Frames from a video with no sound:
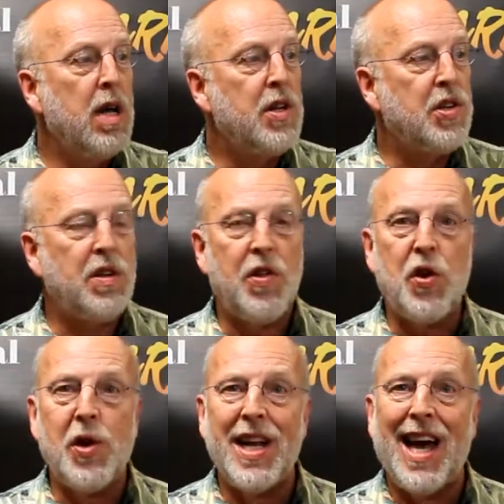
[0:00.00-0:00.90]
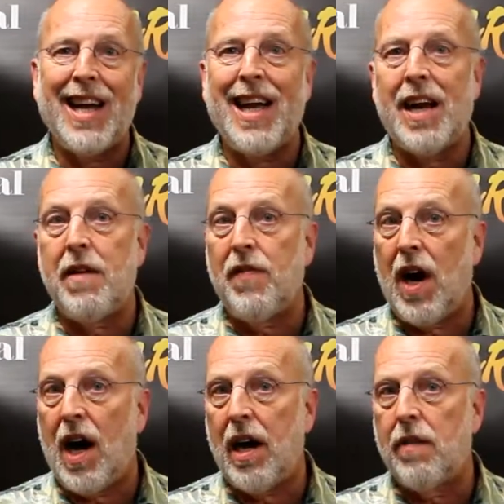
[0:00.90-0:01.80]
This is a
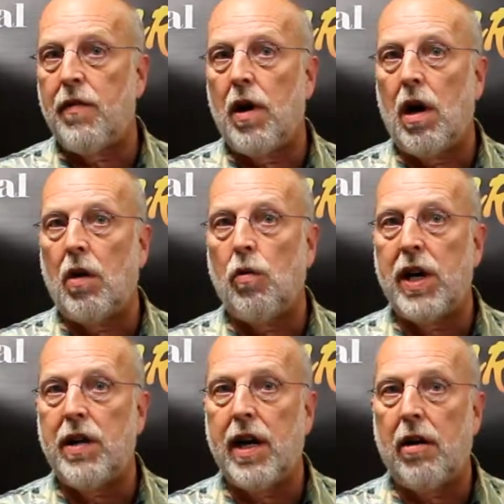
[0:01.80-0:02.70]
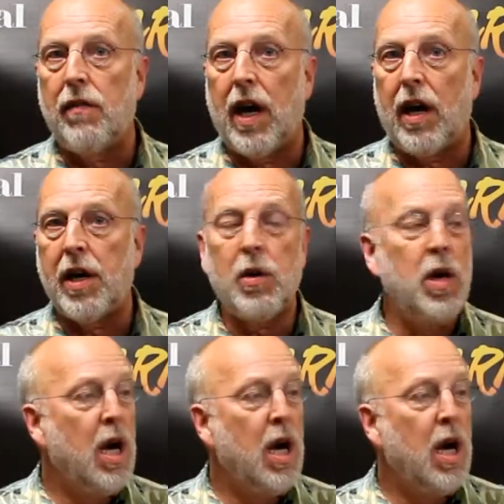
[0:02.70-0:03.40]
$39.95 retail value,